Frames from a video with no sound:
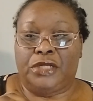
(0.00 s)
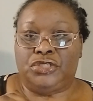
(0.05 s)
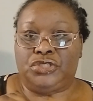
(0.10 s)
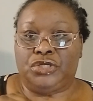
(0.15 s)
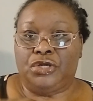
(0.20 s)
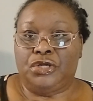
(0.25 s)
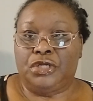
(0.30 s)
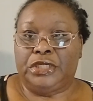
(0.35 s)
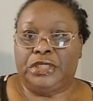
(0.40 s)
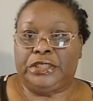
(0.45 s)

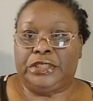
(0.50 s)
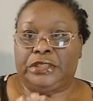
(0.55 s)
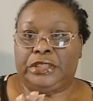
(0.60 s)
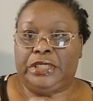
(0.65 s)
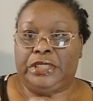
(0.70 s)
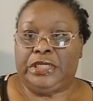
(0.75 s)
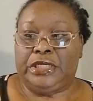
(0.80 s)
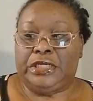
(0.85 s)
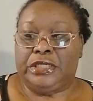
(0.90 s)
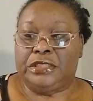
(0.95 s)
journaling
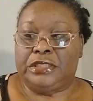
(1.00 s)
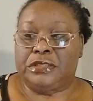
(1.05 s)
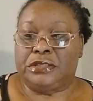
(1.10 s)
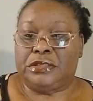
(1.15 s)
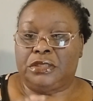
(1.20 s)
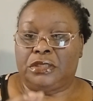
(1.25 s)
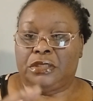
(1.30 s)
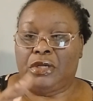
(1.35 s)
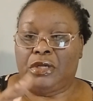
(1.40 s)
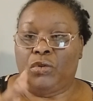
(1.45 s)

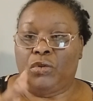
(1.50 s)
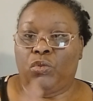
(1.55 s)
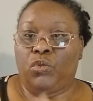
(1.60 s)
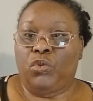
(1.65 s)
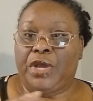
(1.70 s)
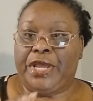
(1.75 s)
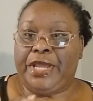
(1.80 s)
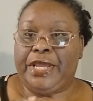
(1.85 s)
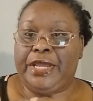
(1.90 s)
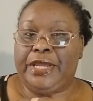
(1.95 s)
is a
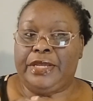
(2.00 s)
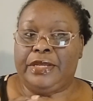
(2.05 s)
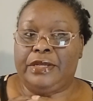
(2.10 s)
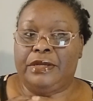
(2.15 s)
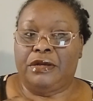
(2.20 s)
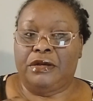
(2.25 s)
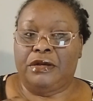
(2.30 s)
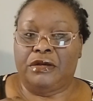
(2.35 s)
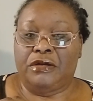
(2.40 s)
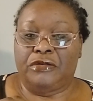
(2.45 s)

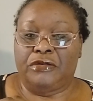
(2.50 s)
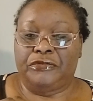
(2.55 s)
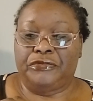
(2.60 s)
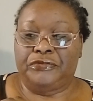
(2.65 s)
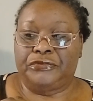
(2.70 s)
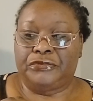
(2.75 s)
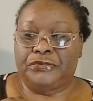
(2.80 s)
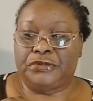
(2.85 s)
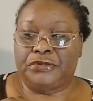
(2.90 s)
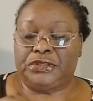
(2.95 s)
way of
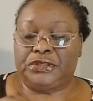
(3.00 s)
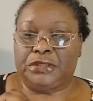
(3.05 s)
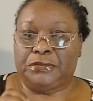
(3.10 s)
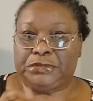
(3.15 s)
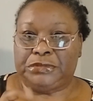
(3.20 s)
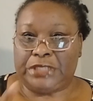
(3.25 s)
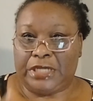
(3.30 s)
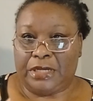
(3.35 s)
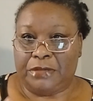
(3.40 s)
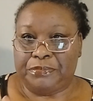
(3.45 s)

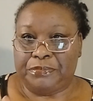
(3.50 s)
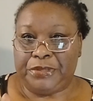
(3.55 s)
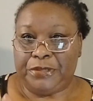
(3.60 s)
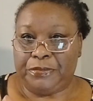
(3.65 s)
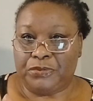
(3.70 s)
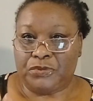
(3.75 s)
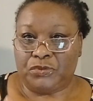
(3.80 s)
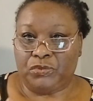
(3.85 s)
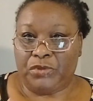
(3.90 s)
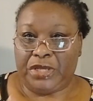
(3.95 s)
sometimes
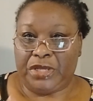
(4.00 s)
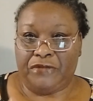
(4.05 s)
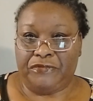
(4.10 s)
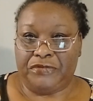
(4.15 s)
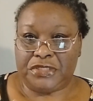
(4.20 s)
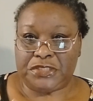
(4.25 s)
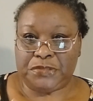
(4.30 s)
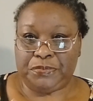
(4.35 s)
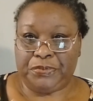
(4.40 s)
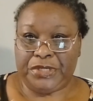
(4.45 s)
people's way
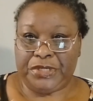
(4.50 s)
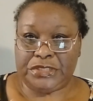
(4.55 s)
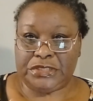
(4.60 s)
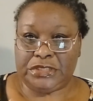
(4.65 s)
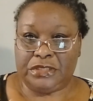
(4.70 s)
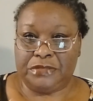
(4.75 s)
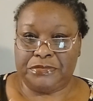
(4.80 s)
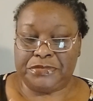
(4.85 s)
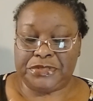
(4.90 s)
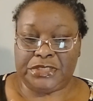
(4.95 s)
of
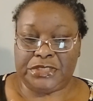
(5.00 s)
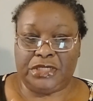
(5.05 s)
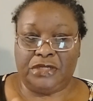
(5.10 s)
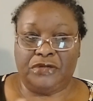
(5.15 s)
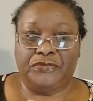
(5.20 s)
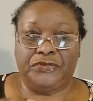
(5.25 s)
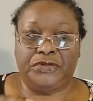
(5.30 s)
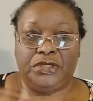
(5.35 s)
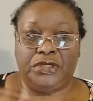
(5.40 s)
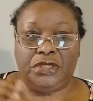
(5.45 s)
expressing
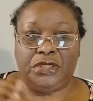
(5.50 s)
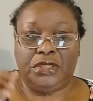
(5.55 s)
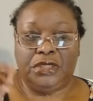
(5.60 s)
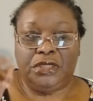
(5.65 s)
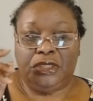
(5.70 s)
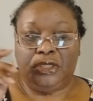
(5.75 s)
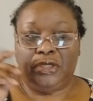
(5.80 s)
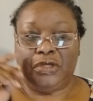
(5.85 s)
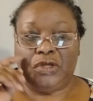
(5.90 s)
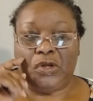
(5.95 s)
themselves.
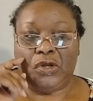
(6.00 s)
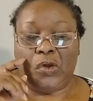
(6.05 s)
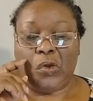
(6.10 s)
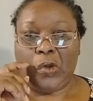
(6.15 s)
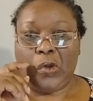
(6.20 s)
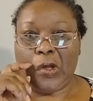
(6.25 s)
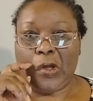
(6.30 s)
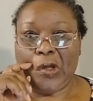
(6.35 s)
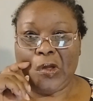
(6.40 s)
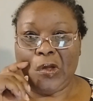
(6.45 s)
You
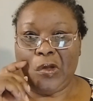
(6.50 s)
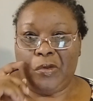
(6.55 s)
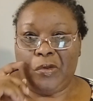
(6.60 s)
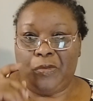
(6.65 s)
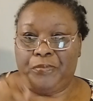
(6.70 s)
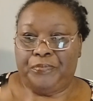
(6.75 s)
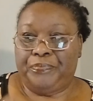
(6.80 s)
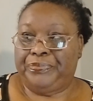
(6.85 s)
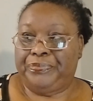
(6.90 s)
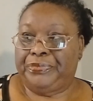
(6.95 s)

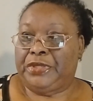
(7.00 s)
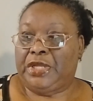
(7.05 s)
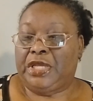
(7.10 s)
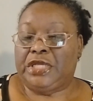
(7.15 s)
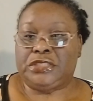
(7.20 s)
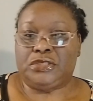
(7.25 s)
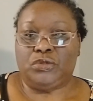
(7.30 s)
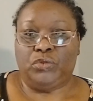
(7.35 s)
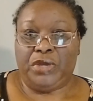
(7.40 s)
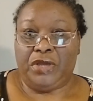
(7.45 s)
know,
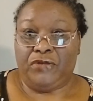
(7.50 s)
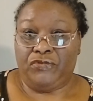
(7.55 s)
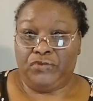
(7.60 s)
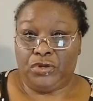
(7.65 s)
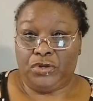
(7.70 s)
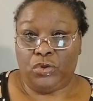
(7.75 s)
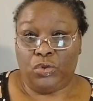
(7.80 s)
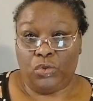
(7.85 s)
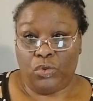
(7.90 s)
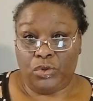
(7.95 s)
it's a way of
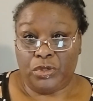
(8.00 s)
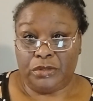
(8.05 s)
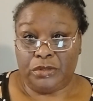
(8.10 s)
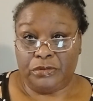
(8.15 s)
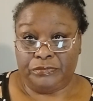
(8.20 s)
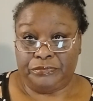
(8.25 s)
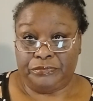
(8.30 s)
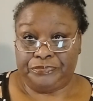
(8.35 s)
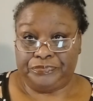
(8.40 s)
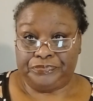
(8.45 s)

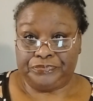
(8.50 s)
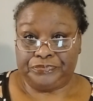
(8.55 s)
recording.